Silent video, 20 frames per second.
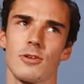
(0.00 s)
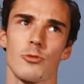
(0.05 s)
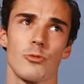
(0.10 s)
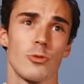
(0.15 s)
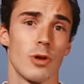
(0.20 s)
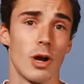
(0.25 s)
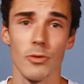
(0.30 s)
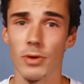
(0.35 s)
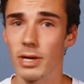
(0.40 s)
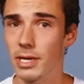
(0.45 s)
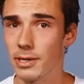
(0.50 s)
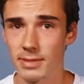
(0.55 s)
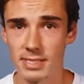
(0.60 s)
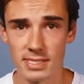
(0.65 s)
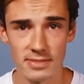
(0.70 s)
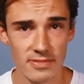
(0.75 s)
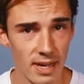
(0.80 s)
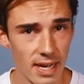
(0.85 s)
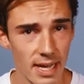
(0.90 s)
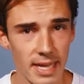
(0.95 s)
rowing
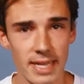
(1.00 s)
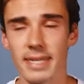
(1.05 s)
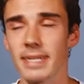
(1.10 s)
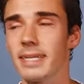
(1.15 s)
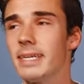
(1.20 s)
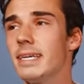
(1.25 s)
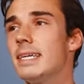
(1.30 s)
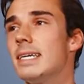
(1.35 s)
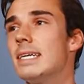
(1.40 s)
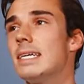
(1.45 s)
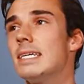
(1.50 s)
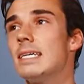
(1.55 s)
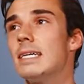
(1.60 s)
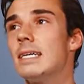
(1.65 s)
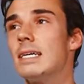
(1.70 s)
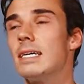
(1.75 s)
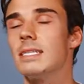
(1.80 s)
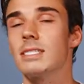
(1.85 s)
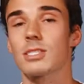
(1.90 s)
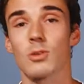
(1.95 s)
was fine.
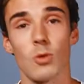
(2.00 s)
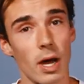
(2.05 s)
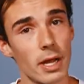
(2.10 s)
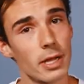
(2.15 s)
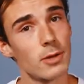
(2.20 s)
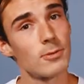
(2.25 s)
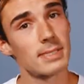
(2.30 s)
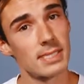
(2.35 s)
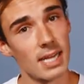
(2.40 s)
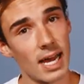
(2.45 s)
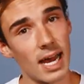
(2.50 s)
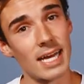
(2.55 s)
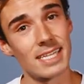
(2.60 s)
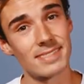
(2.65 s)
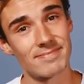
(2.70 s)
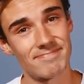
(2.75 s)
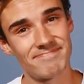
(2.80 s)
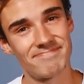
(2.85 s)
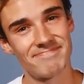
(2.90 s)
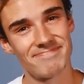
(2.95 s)
Squatting was
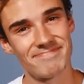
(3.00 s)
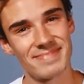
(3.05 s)
not.